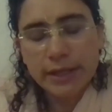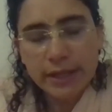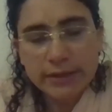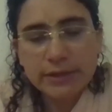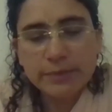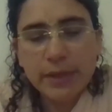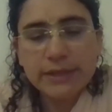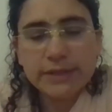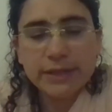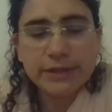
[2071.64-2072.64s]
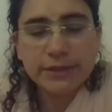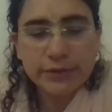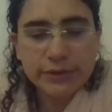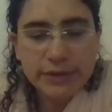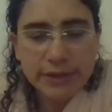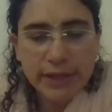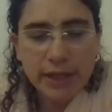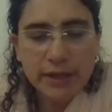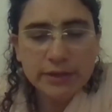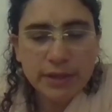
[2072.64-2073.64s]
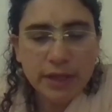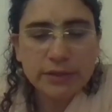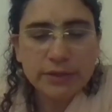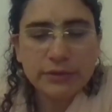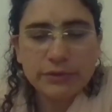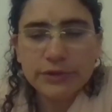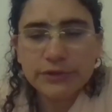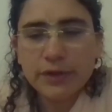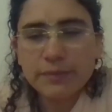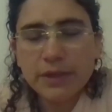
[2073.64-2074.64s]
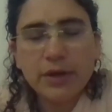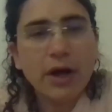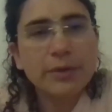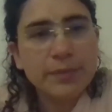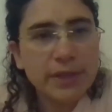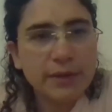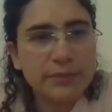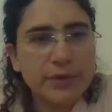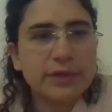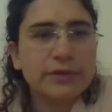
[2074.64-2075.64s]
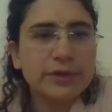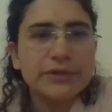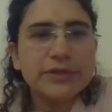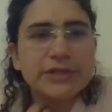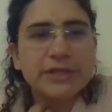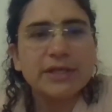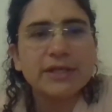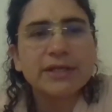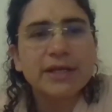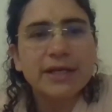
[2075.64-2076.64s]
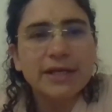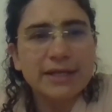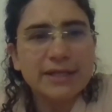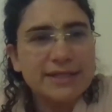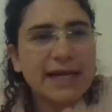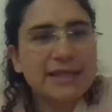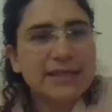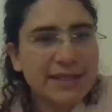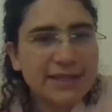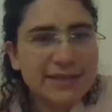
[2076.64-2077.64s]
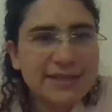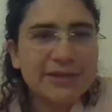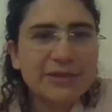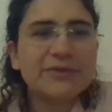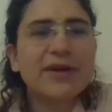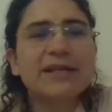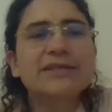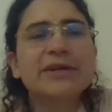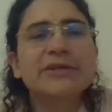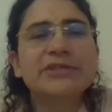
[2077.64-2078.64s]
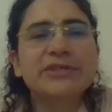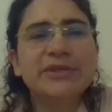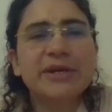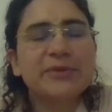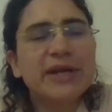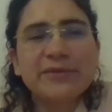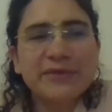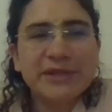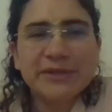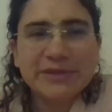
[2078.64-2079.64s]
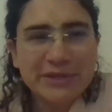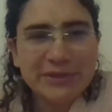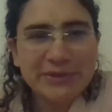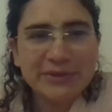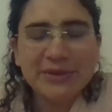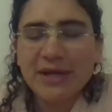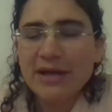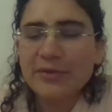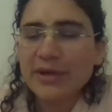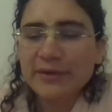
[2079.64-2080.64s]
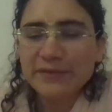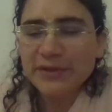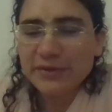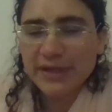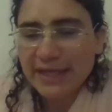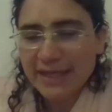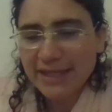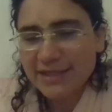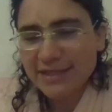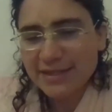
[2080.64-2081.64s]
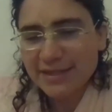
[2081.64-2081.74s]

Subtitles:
yat tapasyasi kunteya tat kurushva mad arpanam, where Lord Krishna is telling his dear friend Arjuna, whatever you do, whatever you eat,